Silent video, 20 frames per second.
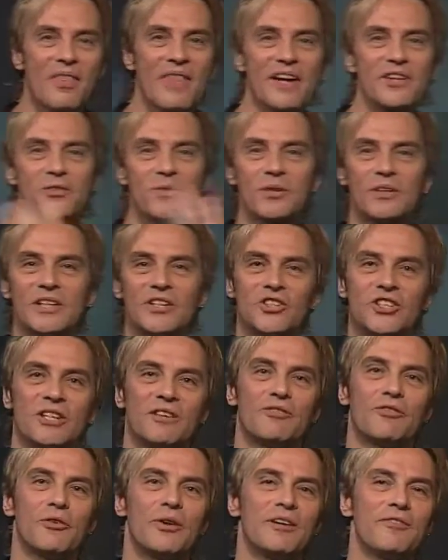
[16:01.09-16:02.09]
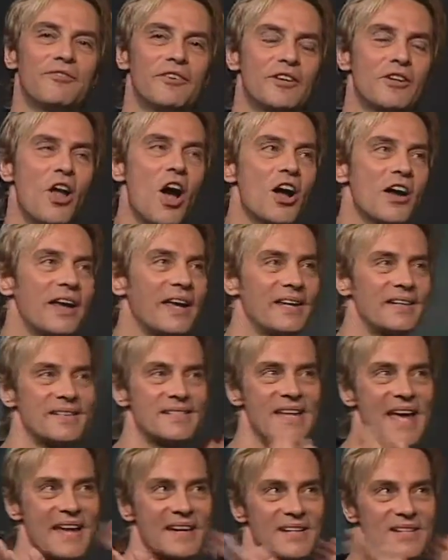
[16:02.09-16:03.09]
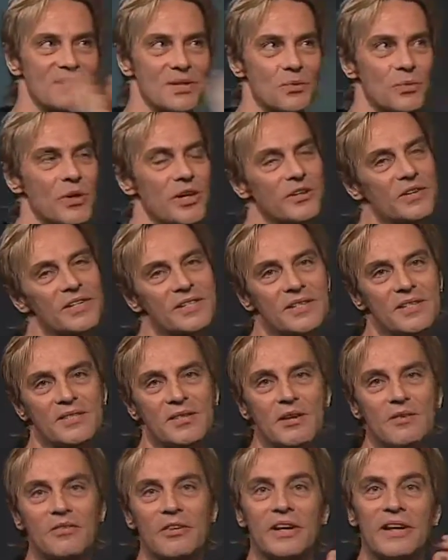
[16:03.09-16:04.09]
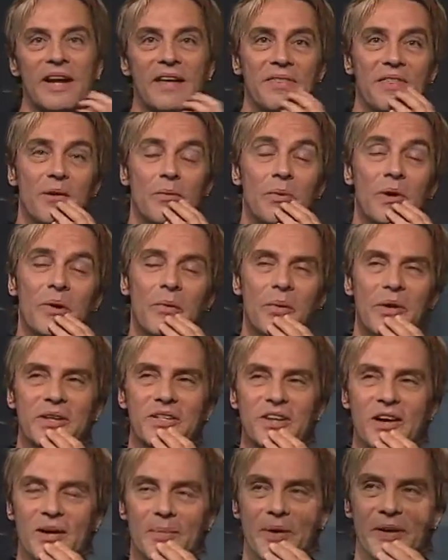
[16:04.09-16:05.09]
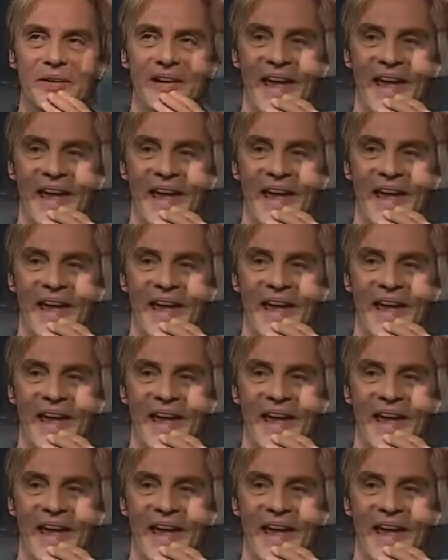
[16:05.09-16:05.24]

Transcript: that trilogy of grief and longing and sadness and weirdness is over, and I thought, what I want to talk about